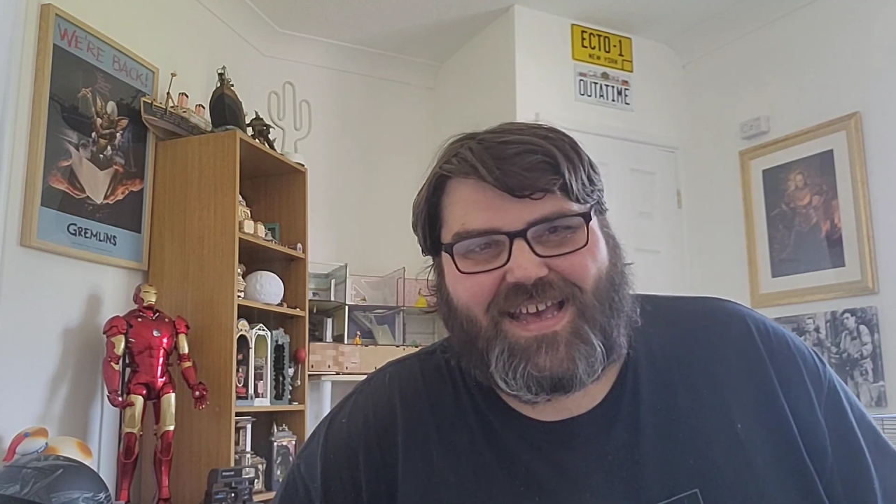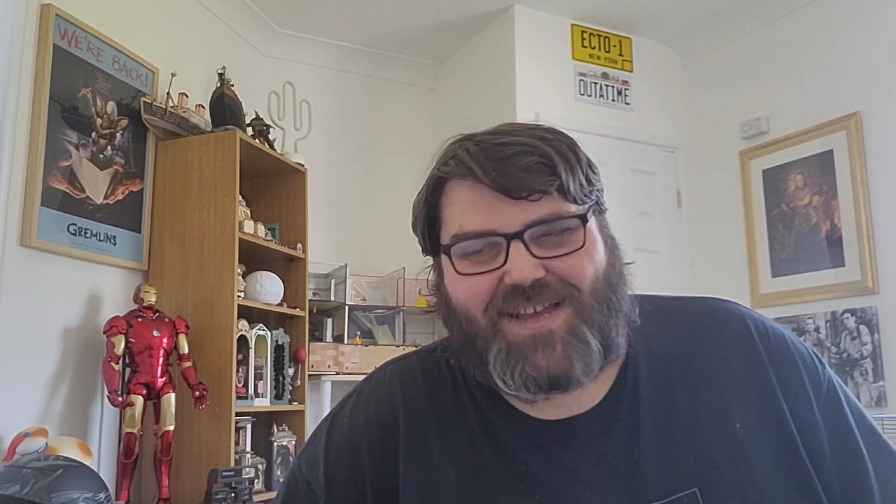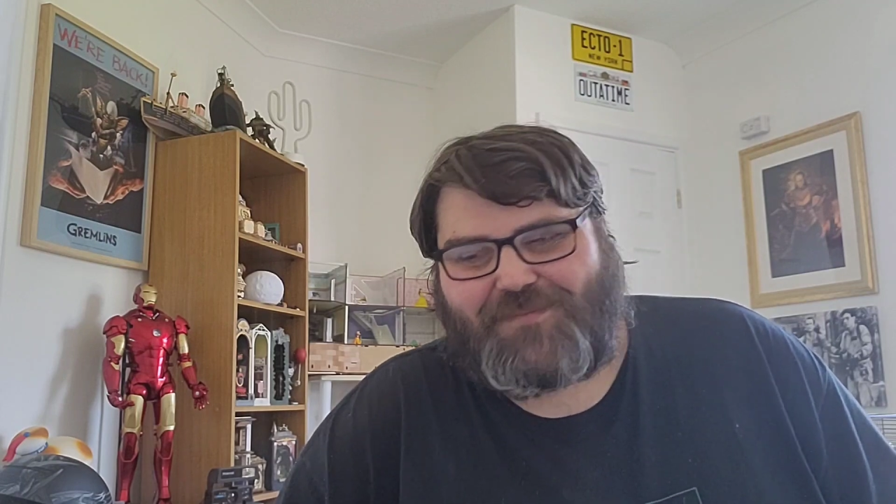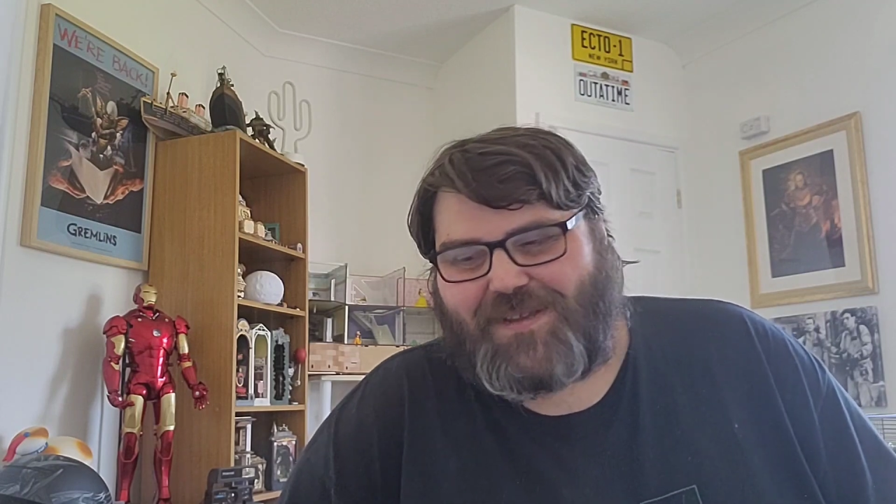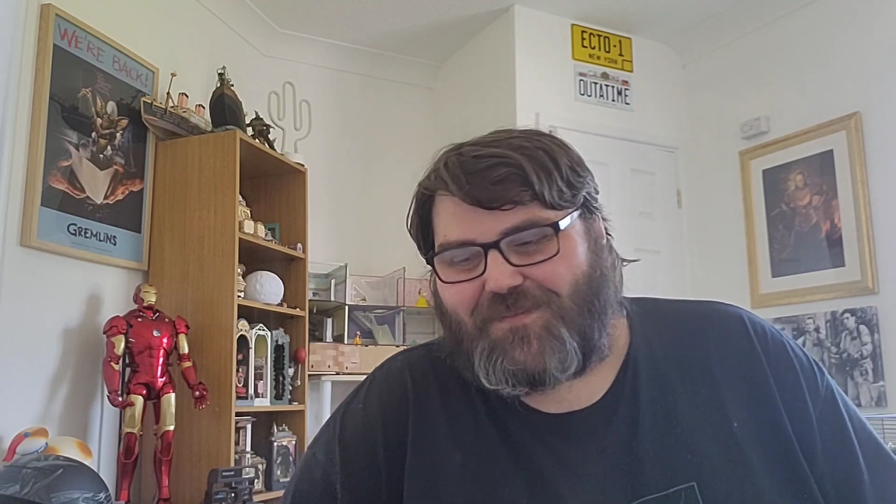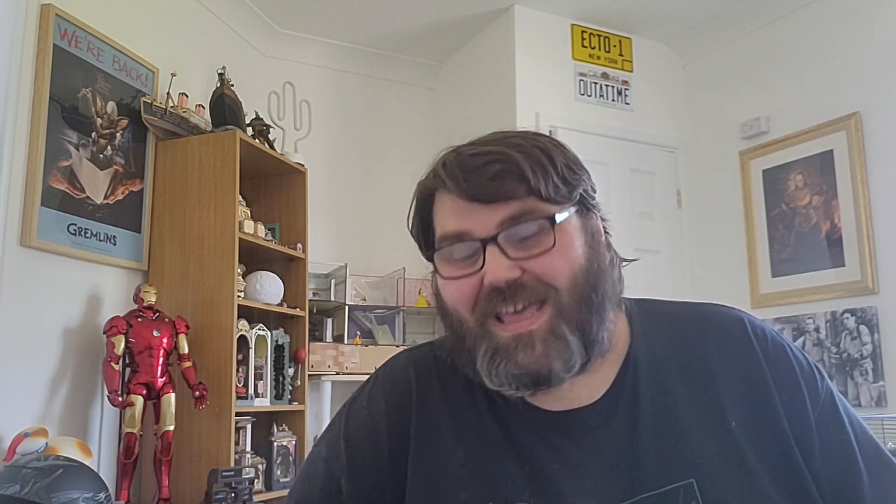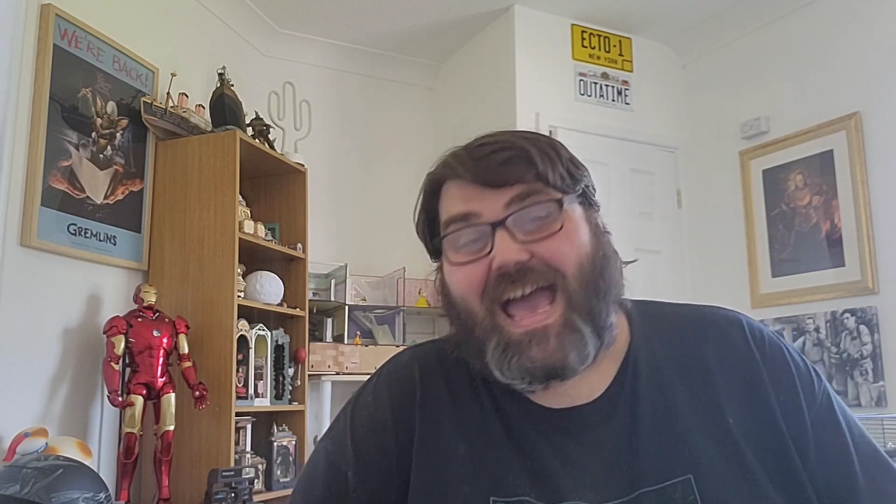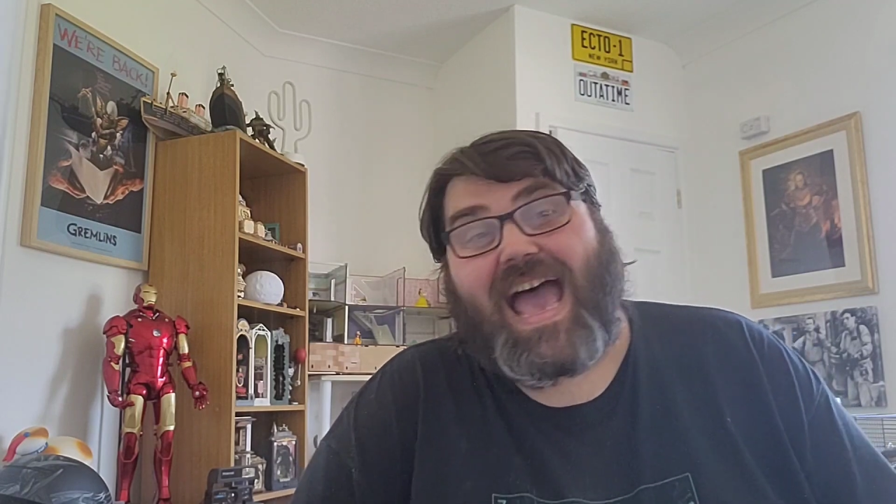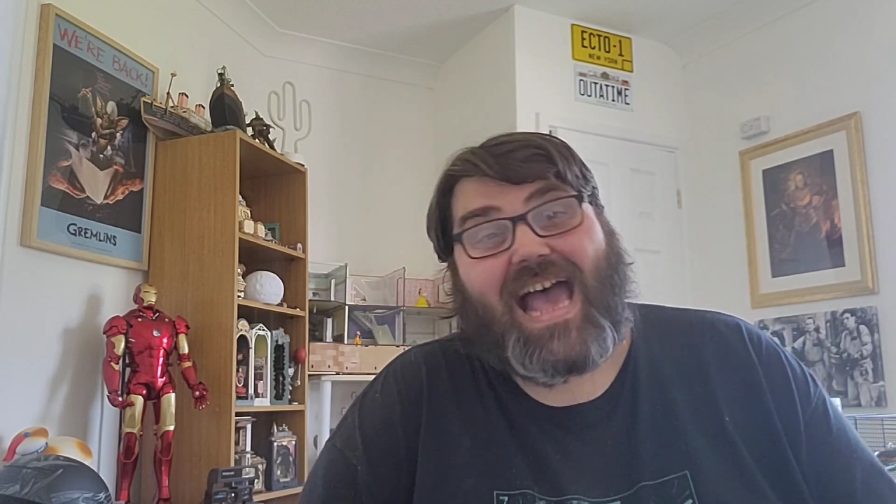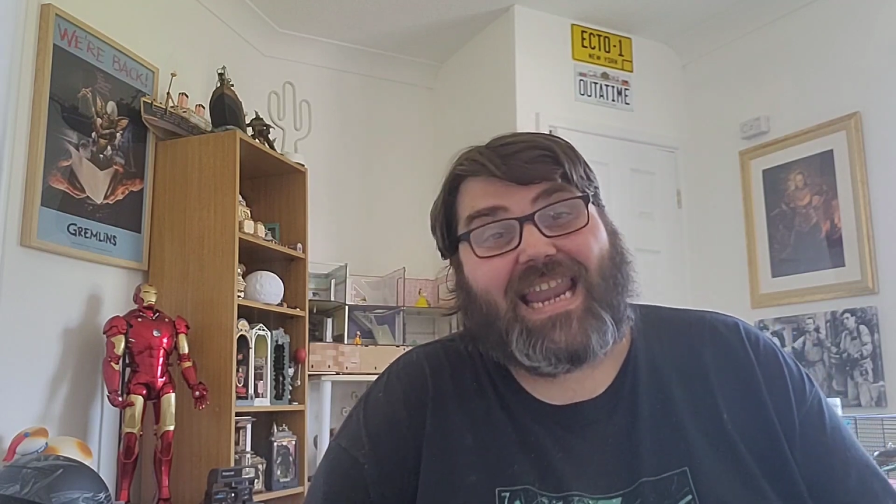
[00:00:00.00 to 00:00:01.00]
I played with the
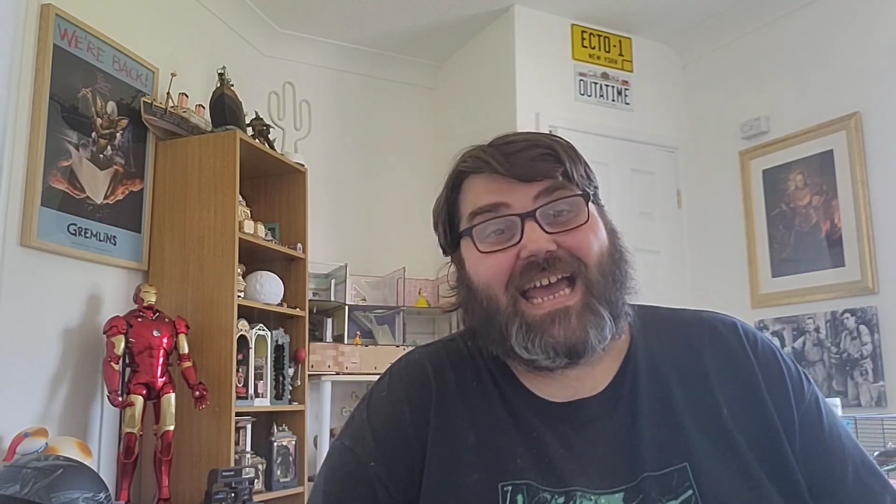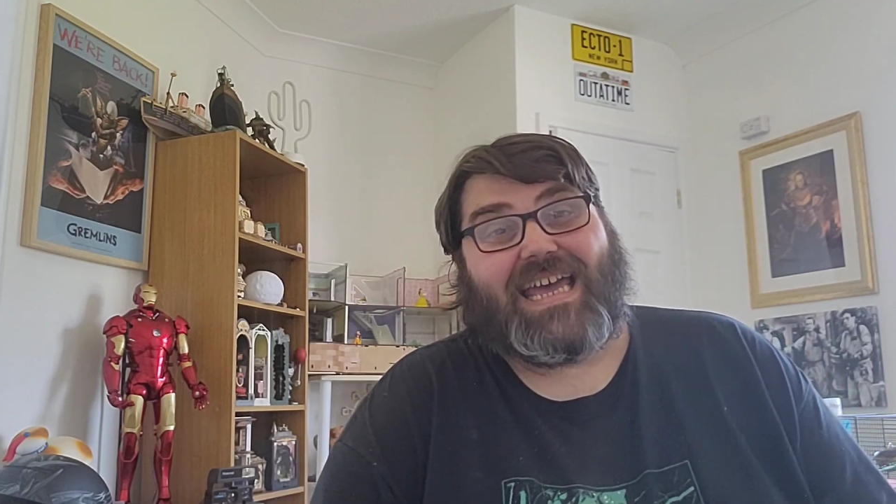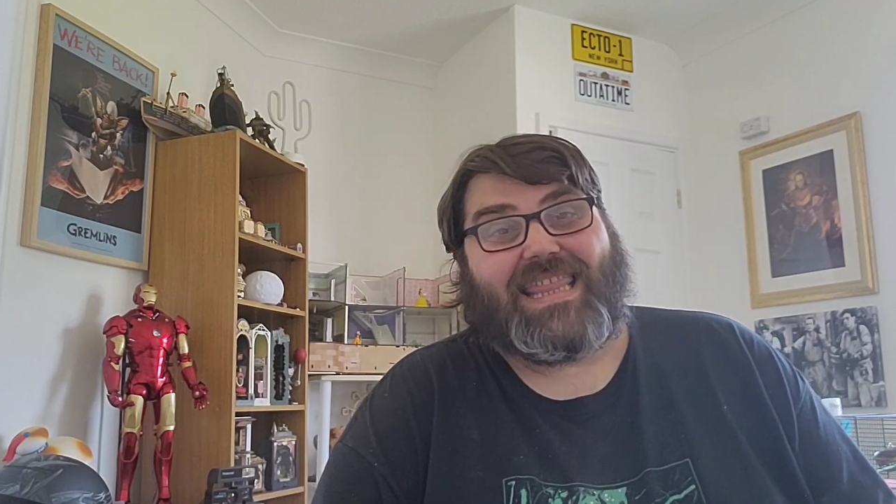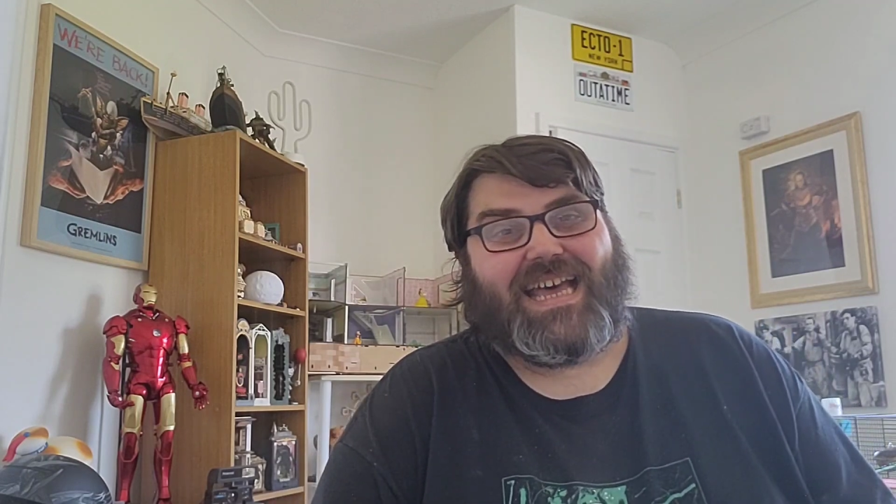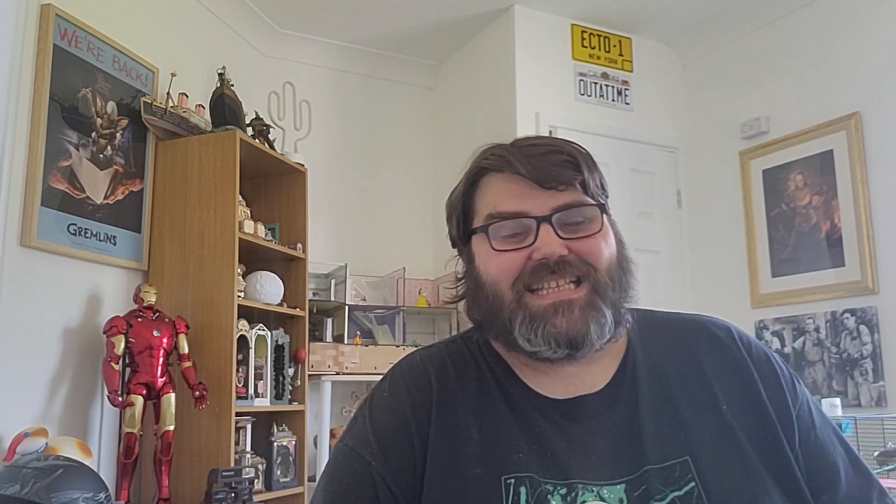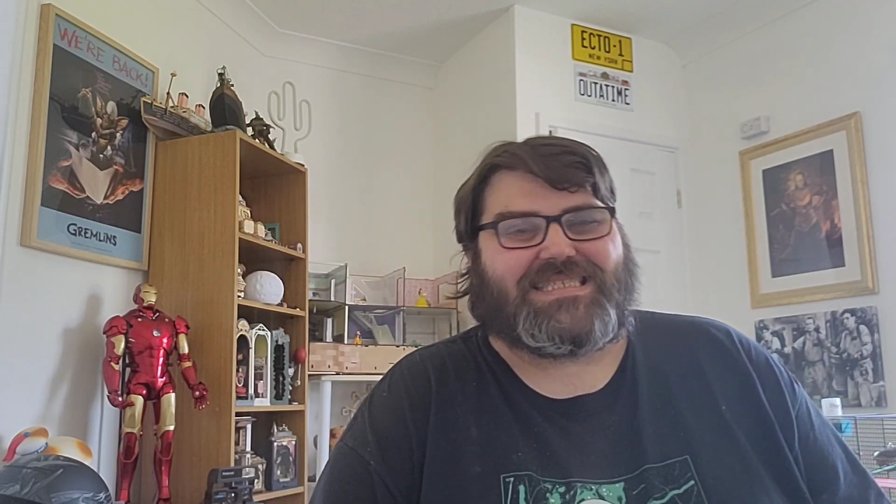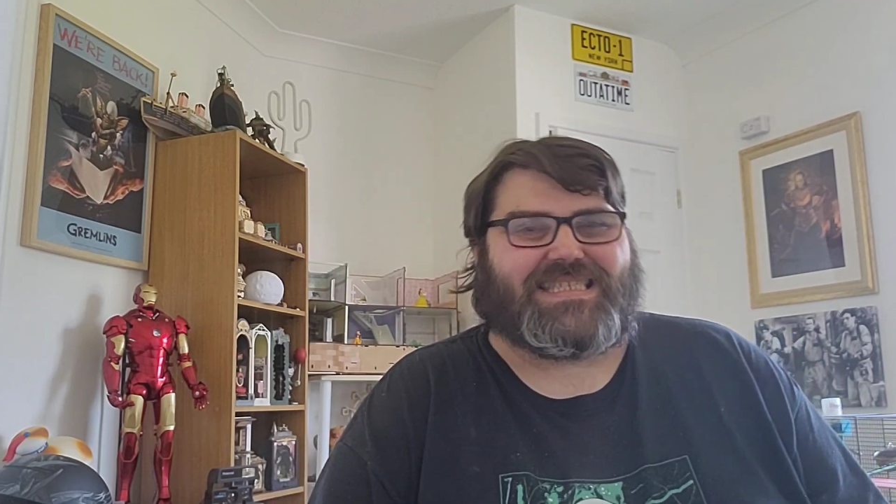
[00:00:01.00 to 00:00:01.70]
hell out of that.